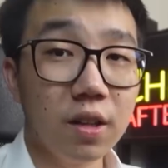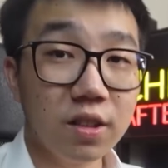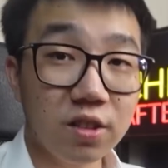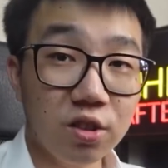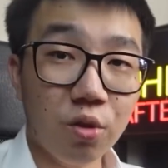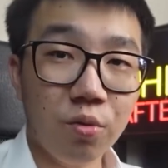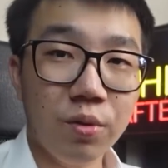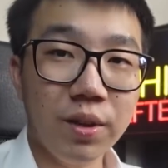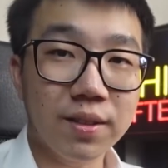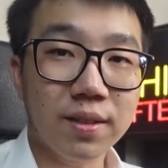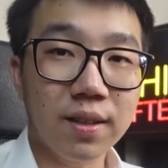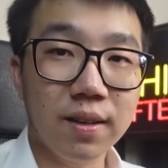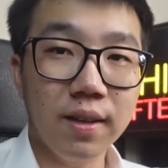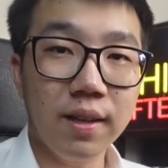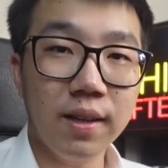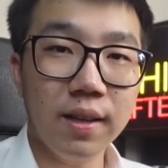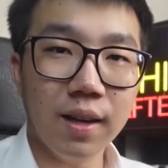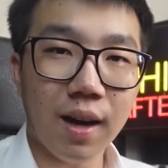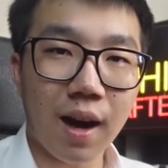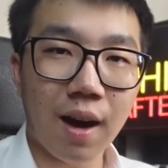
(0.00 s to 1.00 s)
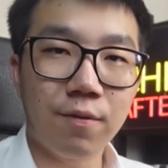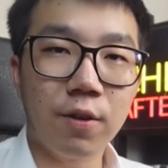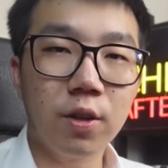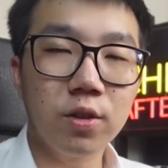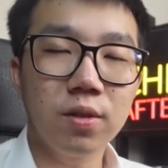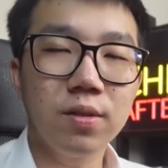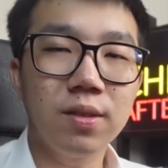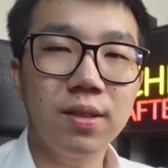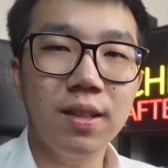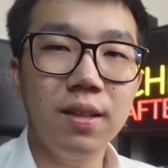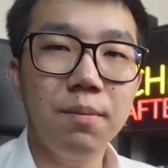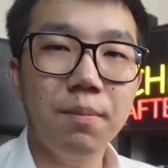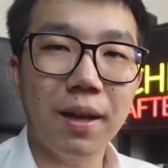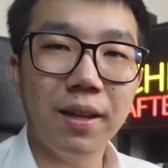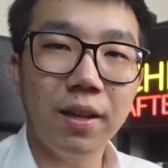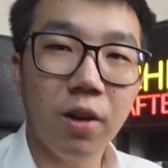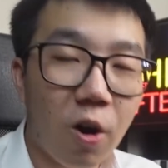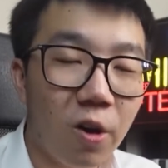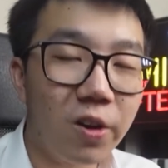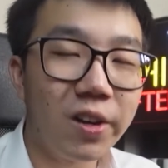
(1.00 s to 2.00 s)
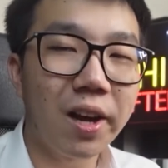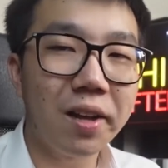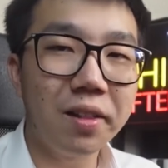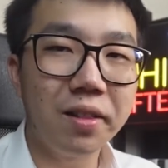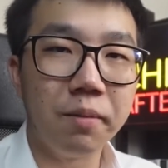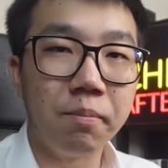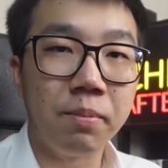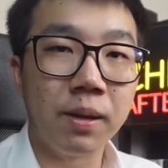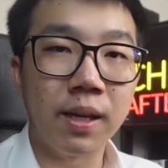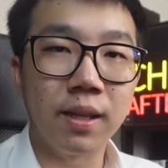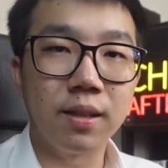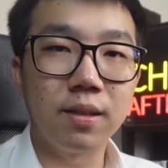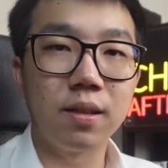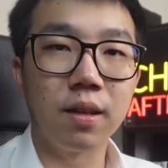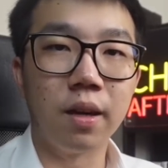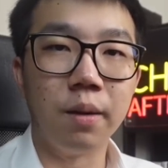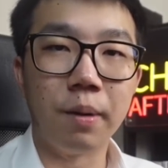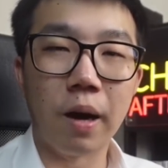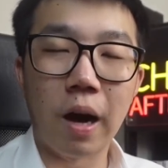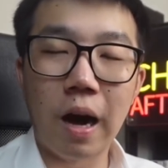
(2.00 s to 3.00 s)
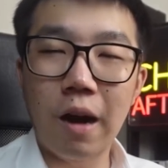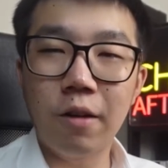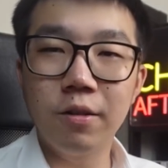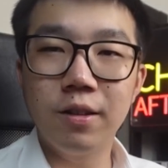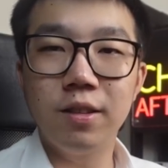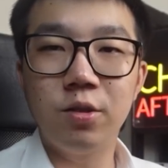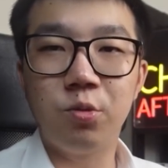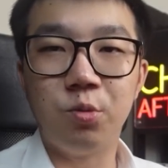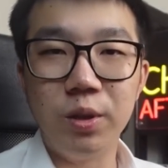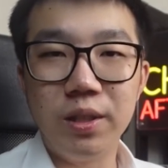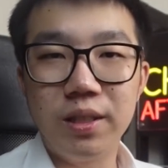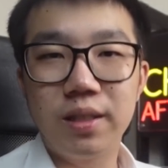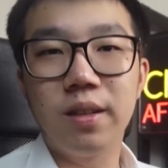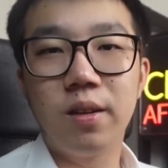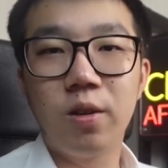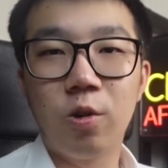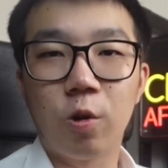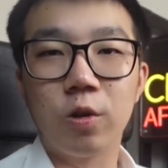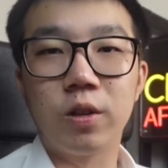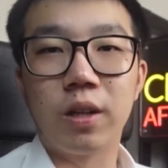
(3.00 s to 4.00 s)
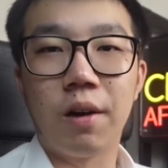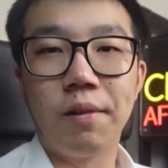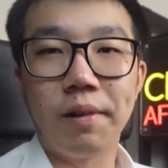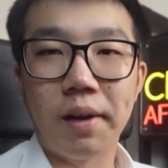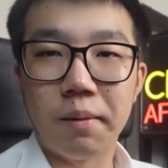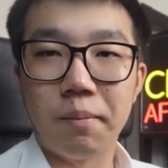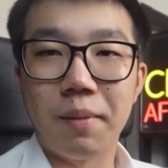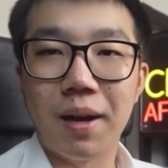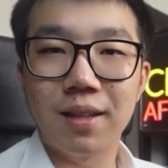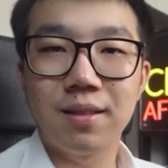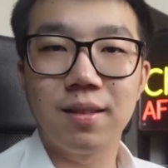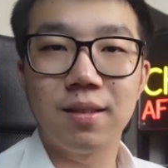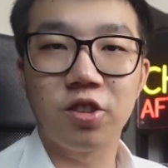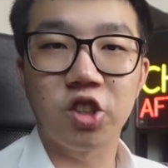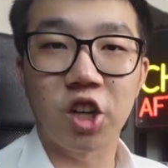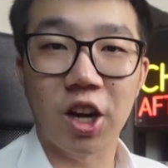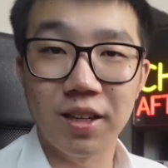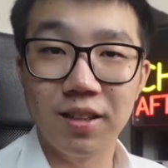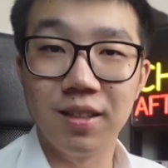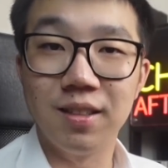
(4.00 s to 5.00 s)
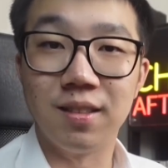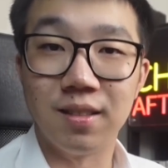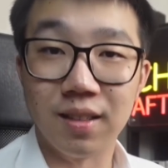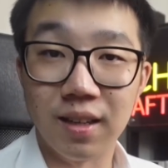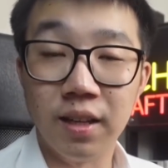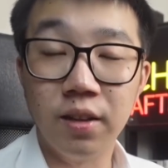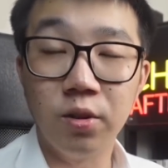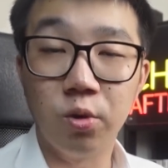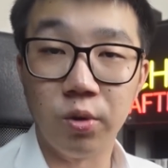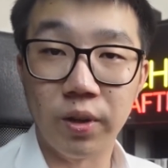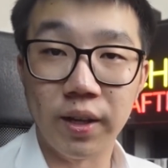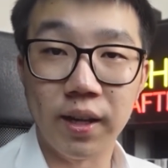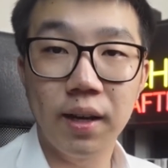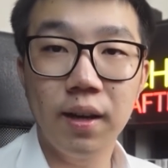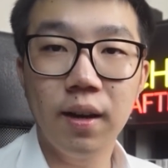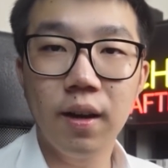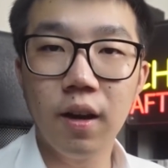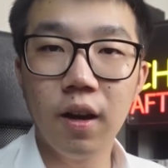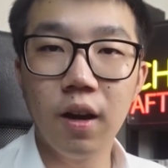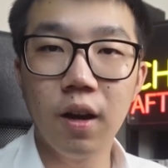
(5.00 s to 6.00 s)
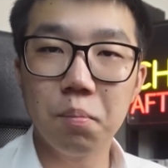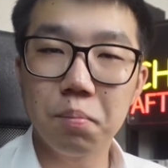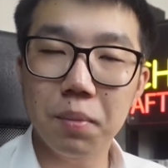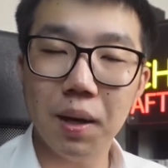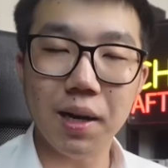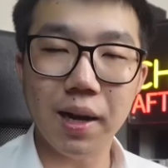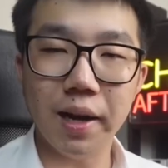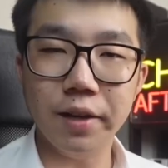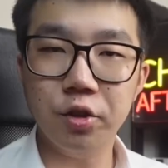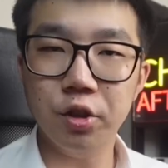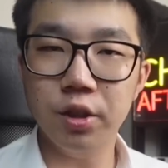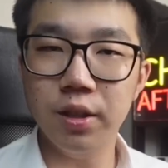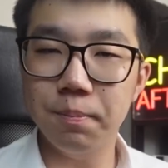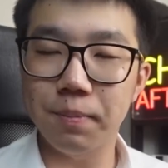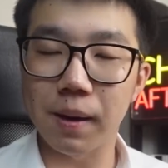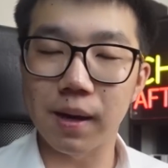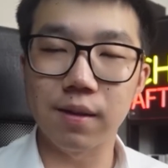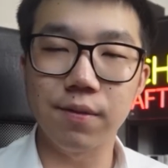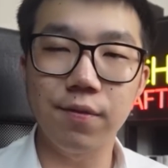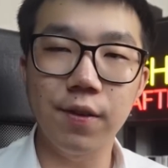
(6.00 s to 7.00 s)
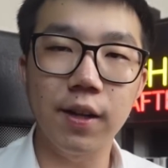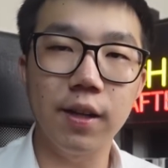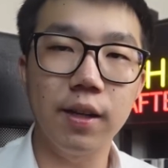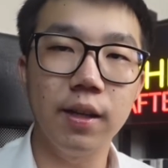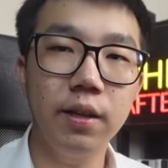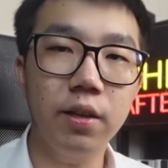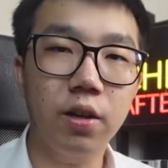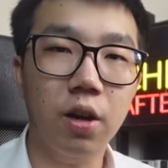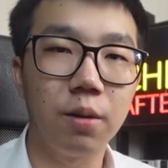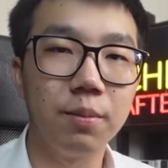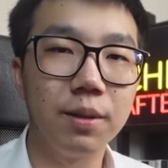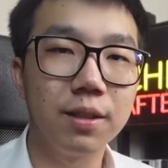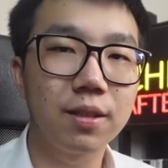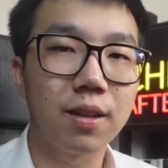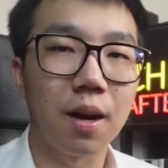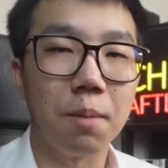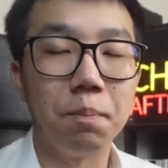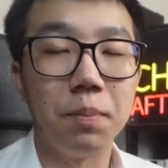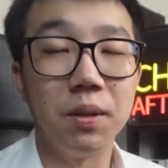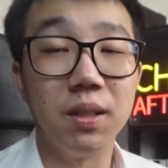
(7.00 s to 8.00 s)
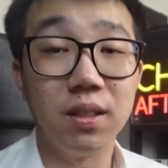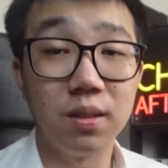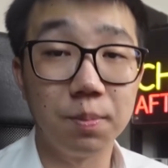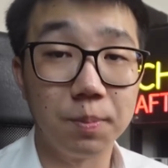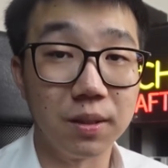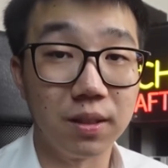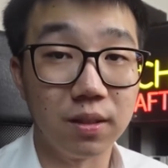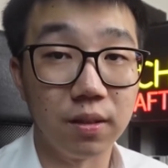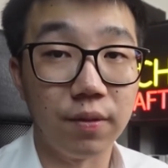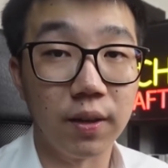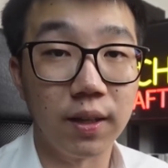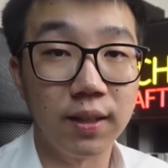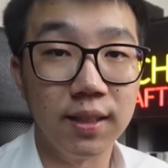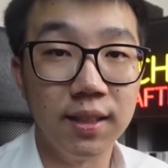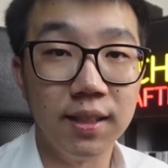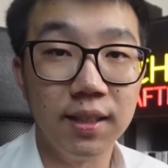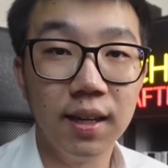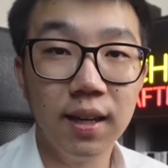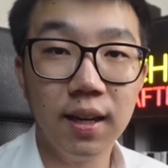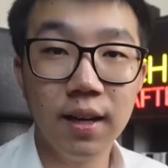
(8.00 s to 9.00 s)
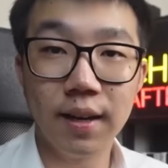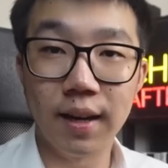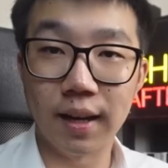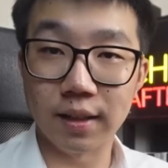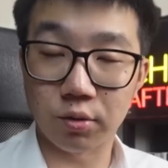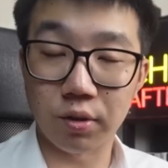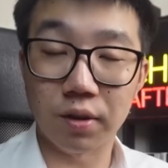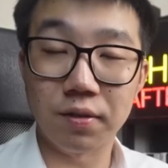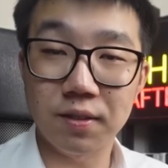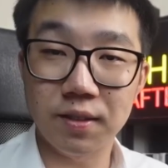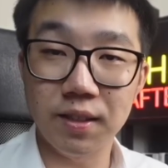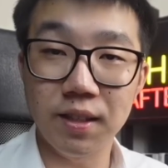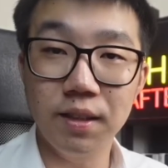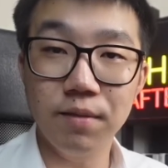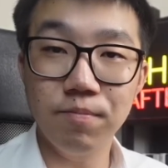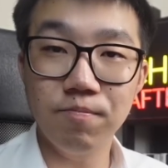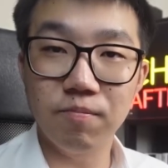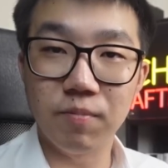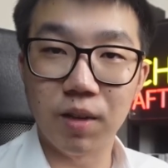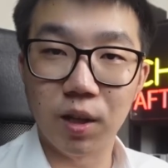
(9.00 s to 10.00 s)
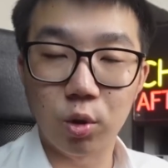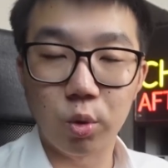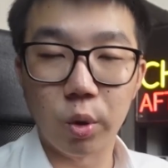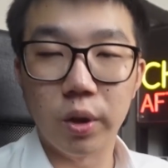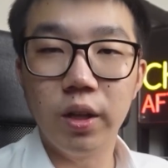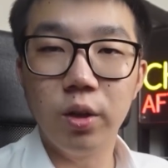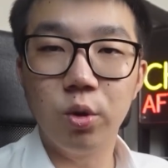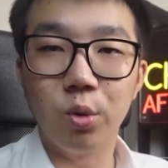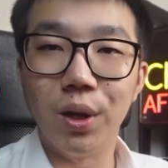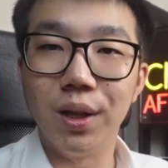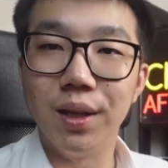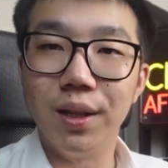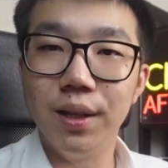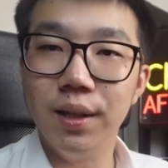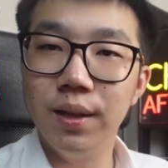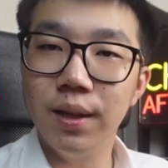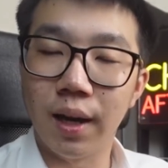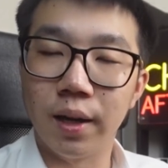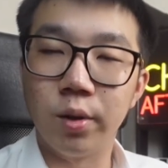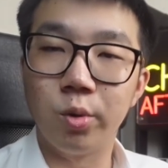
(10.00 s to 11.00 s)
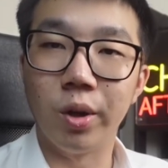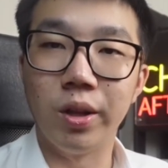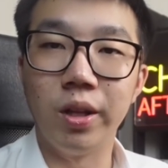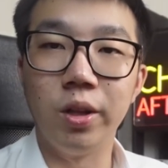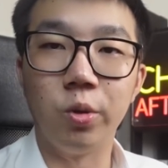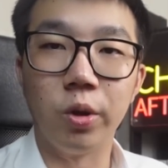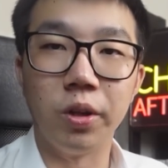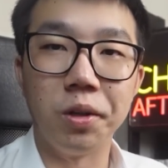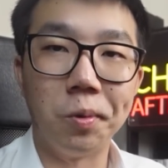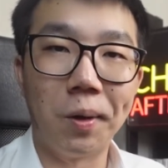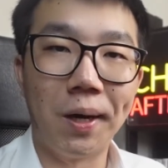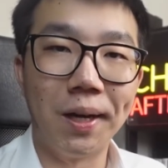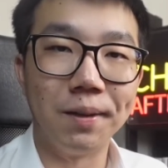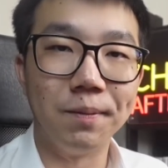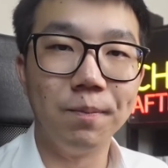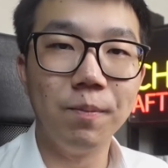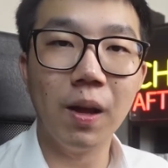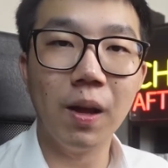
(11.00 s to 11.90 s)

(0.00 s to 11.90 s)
So recently, I've also seen many online debates about how this recent lockdown and mess China is in today might actually benefit e-commerce companies specifically, as we have seen in 2020 and 2021.